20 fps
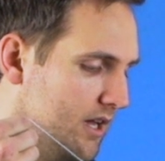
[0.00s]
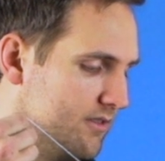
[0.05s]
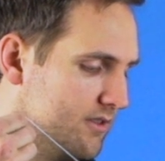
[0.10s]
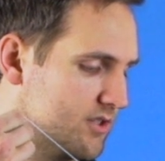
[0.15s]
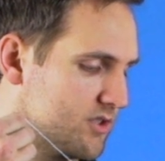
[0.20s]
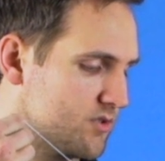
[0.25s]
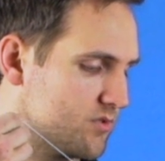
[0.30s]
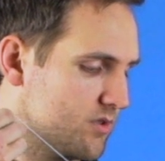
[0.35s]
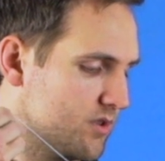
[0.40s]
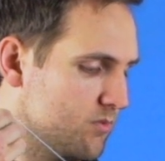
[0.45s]
on the
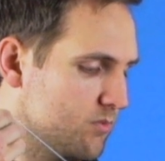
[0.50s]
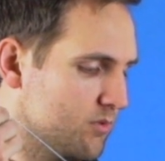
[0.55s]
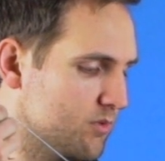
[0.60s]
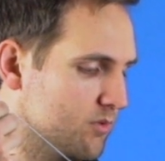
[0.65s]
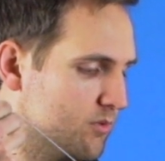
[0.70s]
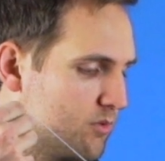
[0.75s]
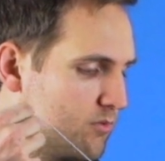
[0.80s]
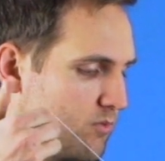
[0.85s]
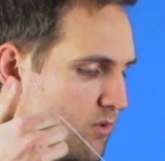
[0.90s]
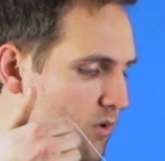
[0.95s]
string with
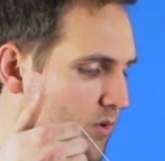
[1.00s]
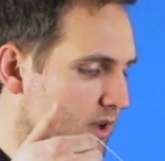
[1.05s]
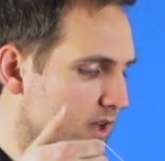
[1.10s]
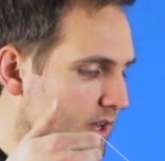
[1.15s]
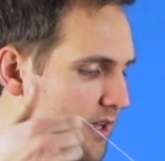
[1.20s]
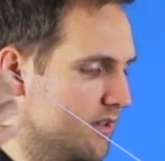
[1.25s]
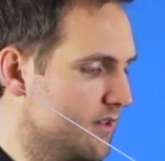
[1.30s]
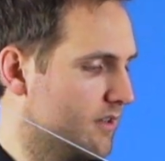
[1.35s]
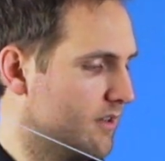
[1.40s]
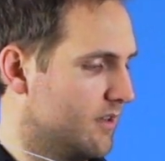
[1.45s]
your throw
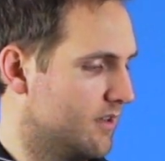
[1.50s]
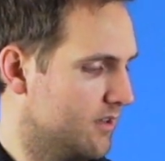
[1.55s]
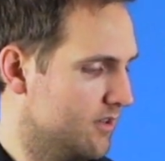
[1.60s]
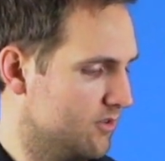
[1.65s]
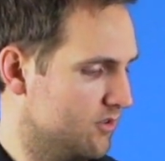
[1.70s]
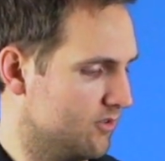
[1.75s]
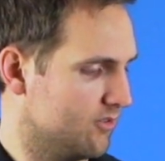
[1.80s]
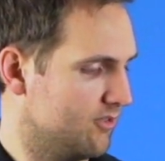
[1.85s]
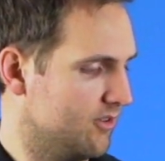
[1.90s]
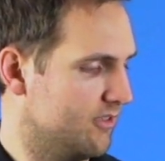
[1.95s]
hand,
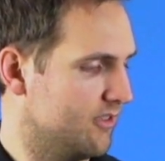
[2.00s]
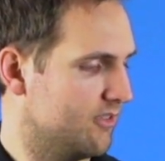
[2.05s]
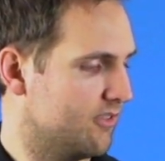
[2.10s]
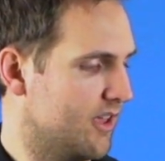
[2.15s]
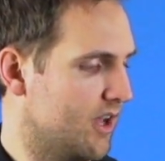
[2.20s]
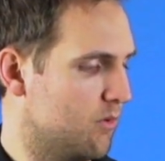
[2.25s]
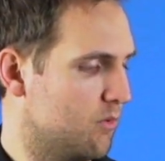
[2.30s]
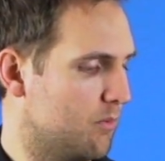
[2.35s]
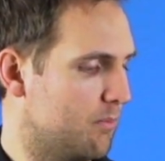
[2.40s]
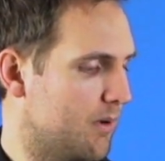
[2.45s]
you'll see that
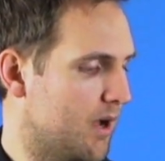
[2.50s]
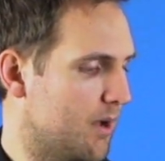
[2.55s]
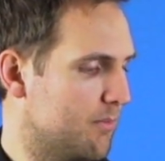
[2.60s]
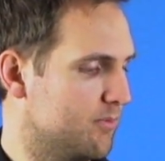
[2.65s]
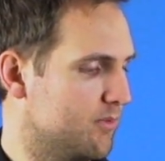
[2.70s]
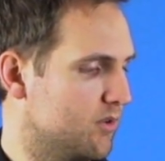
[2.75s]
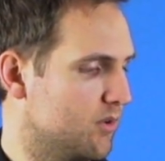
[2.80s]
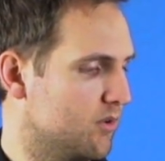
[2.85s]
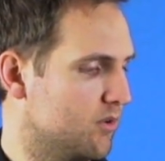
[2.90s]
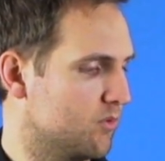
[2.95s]
that will
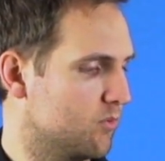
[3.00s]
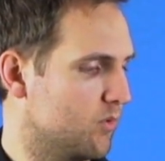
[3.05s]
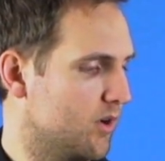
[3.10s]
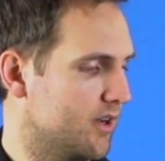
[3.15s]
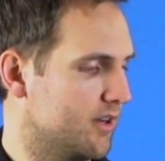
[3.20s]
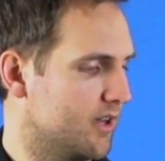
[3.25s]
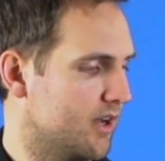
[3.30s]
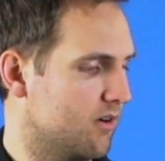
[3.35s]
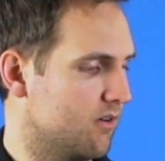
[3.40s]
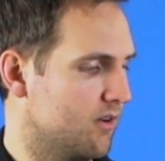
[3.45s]
pop the yo-yo
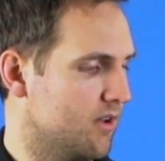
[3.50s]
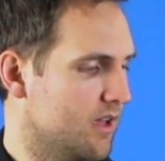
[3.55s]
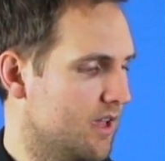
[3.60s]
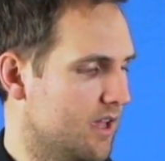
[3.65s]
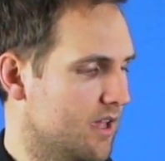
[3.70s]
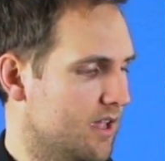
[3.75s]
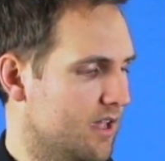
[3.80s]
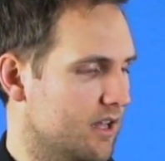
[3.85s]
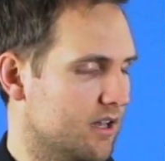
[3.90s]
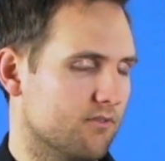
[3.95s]
right out.
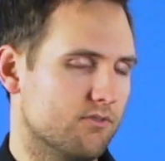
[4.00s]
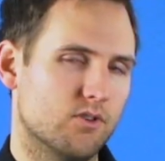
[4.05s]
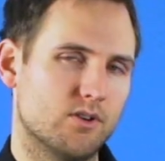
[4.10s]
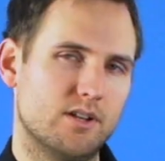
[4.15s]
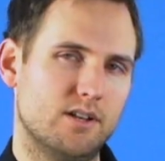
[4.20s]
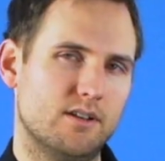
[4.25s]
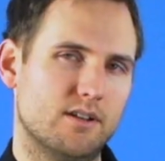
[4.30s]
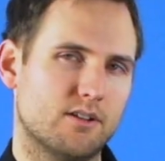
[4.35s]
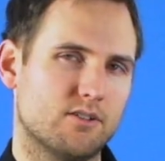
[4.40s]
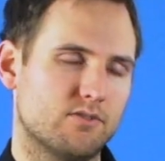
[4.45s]
And if your
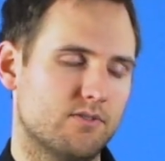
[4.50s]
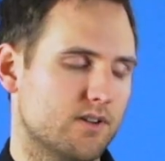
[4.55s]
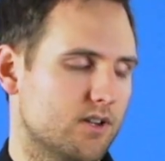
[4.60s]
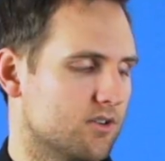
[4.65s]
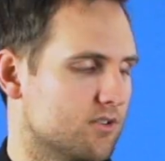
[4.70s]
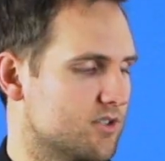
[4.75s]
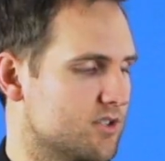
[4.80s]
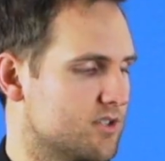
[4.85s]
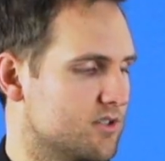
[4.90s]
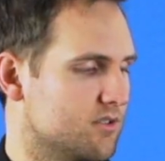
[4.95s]
index
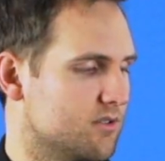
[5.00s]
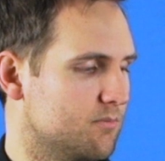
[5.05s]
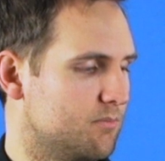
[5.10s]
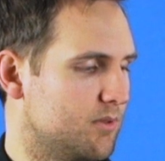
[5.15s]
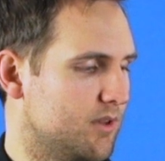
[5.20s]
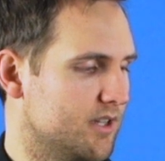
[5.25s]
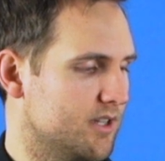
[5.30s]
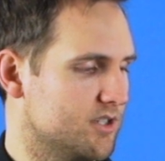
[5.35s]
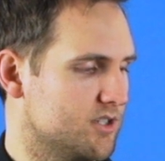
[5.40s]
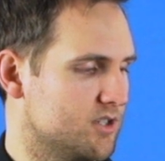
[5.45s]
finger is still in
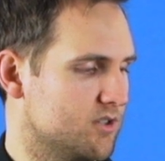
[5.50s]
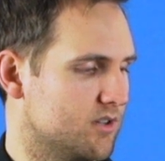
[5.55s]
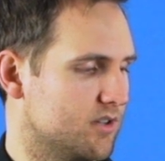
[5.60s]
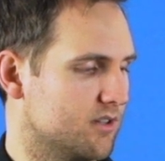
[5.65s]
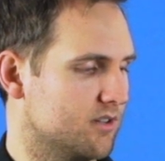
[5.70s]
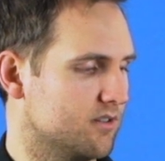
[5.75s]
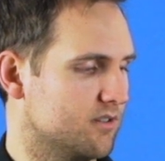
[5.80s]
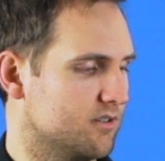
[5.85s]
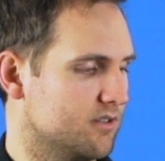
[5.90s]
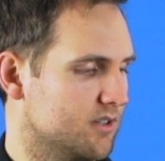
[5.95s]
place, you
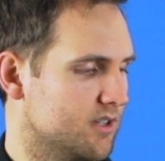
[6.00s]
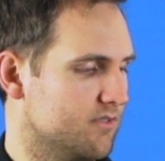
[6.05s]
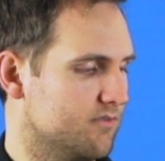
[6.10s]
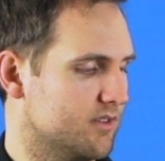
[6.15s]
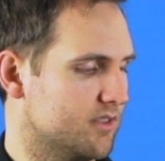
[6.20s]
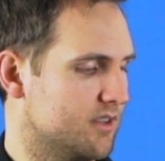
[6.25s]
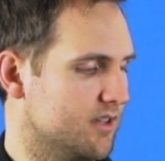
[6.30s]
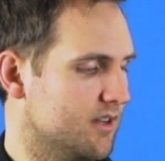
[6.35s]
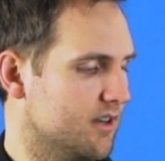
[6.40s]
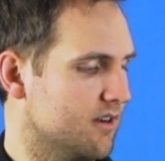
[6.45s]
can leave
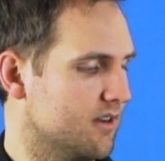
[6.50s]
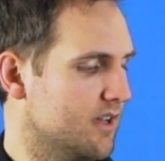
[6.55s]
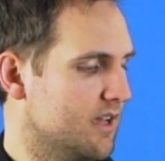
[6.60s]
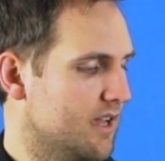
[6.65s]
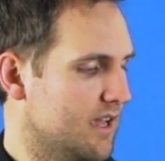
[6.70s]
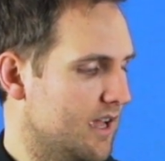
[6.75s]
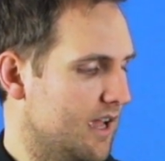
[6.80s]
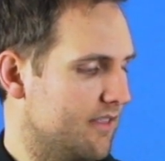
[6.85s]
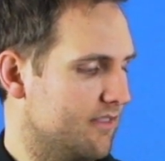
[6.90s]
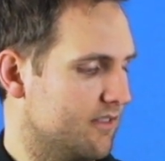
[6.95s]
it there
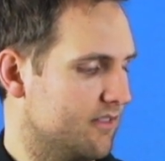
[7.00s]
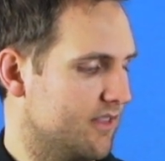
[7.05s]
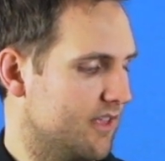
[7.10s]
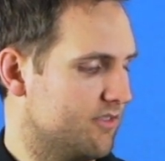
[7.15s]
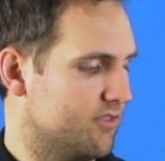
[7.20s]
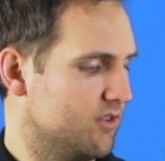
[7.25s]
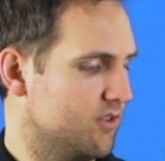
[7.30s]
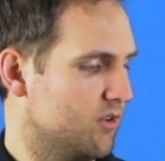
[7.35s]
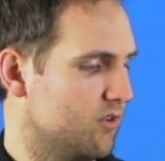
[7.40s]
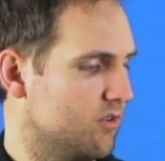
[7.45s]
and then
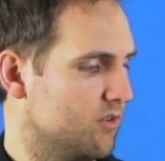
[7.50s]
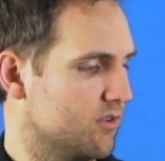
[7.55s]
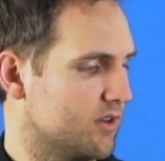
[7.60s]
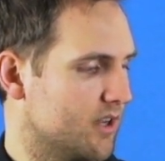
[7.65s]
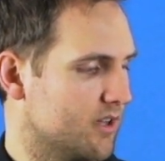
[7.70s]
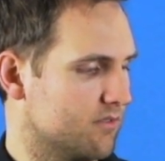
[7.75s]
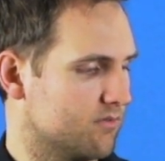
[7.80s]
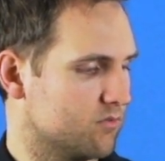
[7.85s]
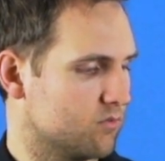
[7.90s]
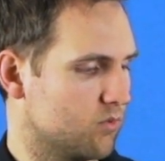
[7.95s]
let the yo-yo
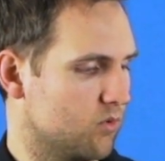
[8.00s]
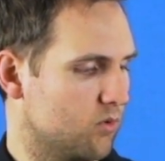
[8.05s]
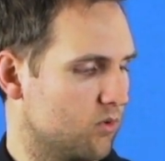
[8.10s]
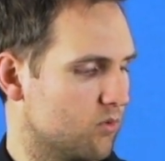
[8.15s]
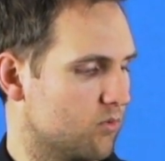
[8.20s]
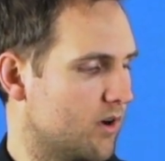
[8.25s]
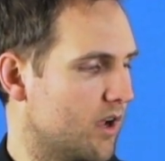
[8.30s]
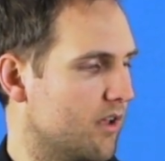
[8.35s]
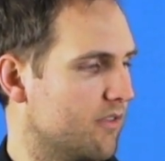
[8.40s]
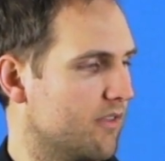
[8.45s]
kind of roll
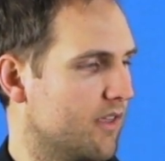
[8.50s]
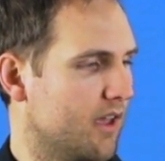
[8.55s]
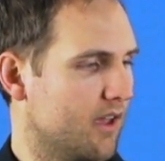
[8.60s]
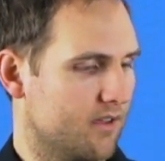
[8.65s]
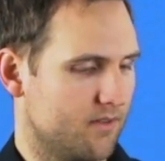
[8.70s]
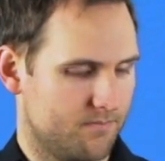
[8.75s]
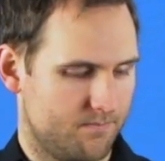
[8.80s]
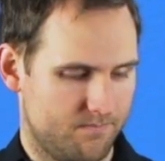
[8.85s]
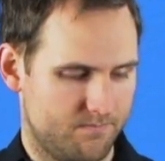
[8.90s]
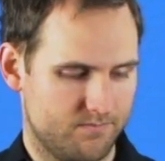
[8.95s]
around
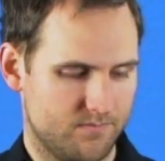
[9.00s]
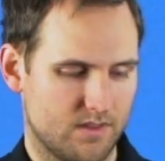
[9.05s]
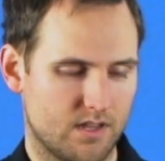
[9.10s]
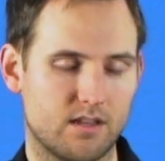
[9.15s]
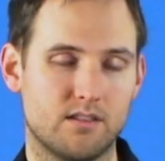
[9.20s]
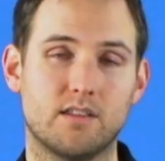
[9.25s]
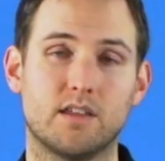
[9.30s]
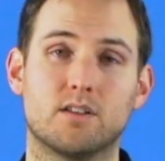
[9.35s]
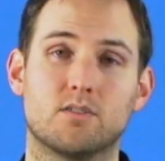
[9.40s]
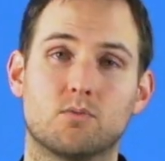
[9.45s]
that
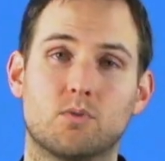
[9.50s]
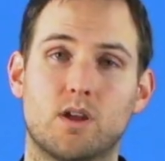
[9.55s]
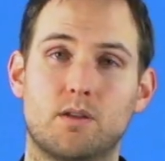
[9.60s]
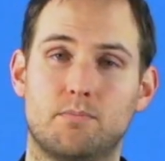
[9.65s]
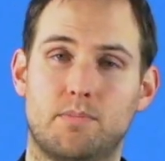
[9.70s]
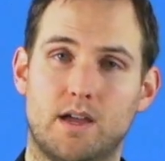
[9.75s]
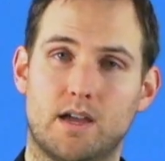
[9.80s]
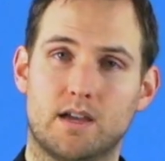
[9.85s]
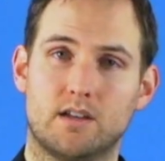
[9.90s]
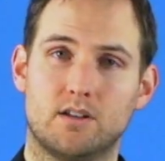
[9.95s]
and land
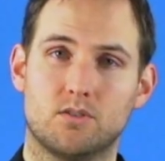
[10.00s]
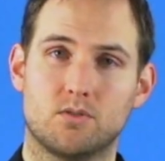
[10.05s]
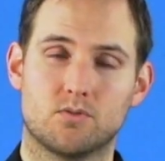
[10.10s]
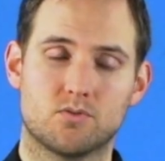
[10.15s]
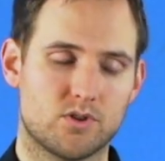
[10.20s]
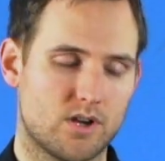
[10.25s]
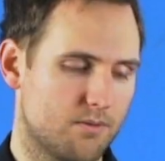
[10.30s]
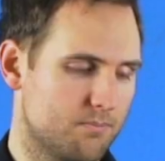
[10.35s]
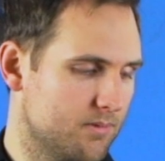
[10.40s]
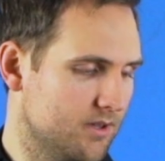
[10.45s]
right back into your
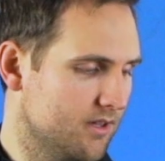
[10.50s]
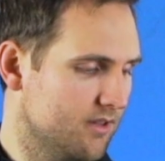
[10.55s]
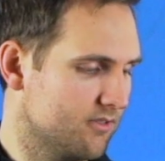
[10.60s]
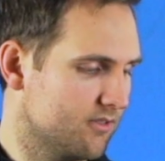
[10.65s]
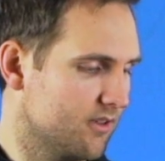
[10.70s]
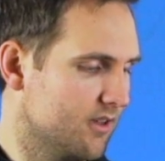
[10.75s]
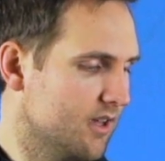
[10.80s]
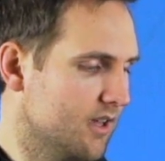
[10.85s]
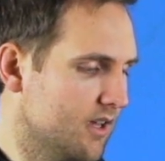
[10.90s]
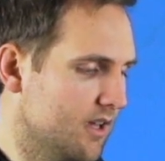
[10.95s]

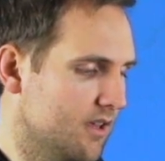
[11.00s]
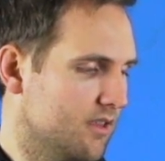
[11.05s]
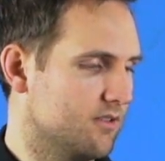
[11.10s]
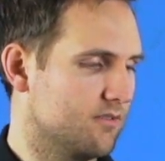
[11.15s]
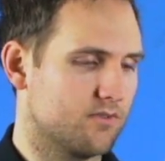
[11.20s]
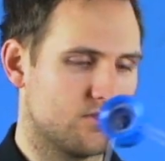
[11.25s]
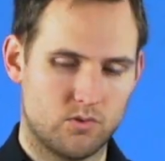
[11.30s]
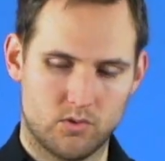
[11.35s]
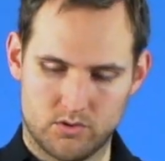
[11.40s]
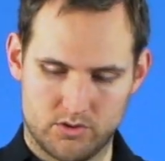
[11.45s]
trapeze. And
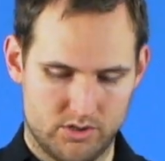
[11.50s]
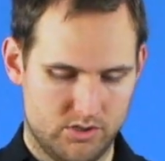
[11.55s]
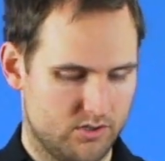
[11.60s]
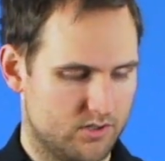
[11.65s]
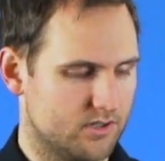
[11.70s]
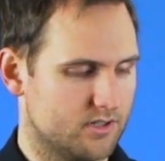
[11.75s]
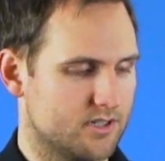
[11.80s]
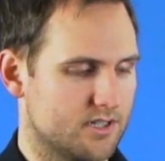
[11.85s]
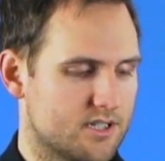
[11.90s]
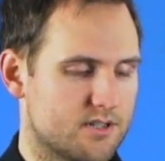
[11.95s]
of course you
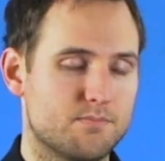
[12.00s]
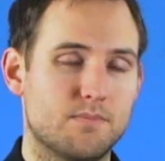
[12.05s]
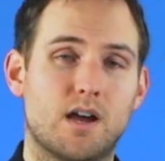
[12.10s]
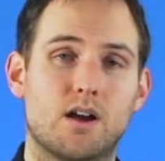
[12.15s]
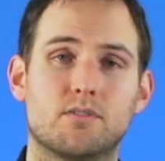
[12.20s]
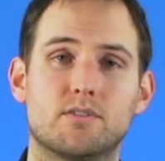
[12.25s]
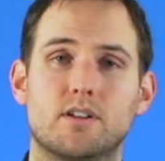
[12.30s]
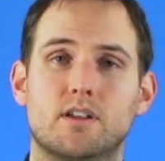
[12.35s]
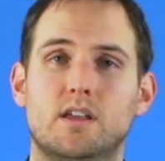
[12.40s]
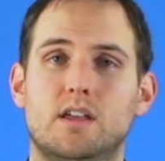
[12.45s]
can
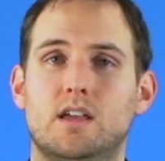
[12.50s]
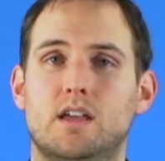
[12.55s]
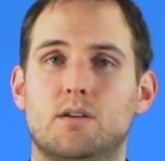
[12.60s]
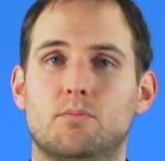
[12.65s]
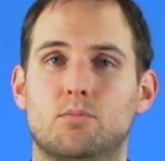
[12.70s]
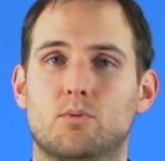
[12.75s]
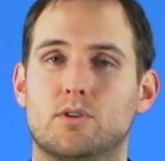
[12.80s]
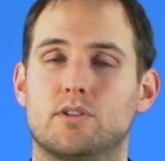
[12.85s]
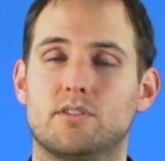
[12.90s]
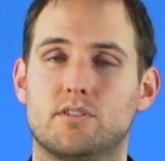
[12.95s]
dismount
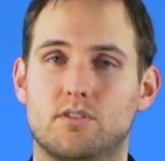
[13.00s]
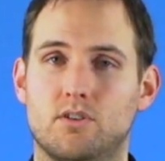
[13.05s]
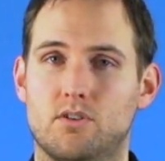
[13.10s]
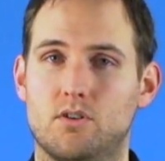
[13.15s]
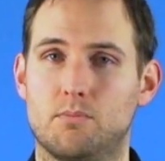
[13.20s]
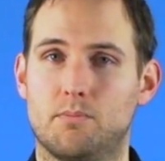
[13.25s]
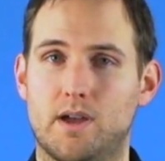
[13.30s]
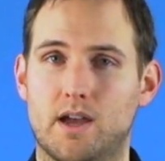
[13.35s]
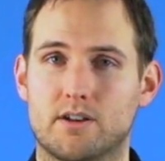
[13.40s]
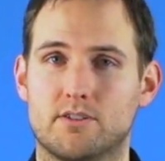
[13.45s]
and bring the
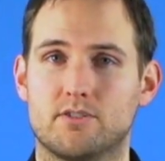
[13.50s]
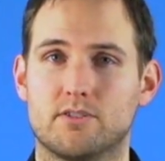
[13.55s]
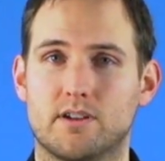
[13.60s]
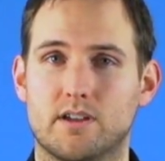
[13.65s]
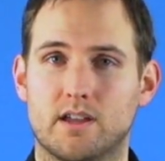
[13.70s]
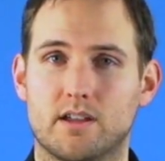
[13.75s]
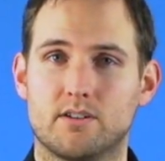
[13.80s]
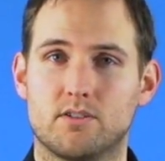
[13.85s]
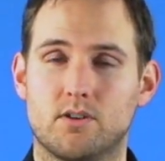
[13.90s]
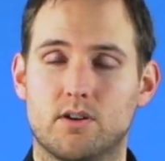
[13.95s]
yo-yo back to your
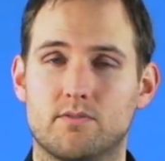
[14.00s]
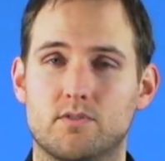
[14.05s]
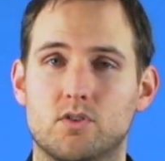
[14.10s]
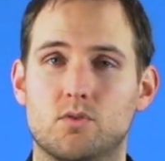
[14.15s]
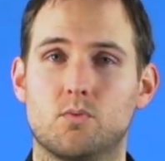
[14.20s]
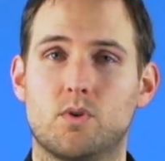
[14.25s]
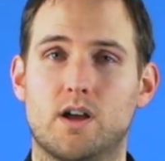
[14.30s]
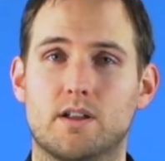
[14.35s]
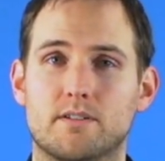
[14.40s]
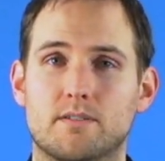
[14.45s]
hand however
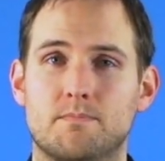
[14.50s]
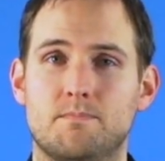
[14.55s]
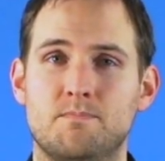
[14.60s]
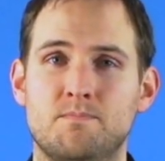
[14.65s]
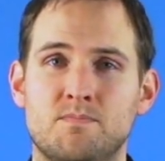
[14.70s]
you want.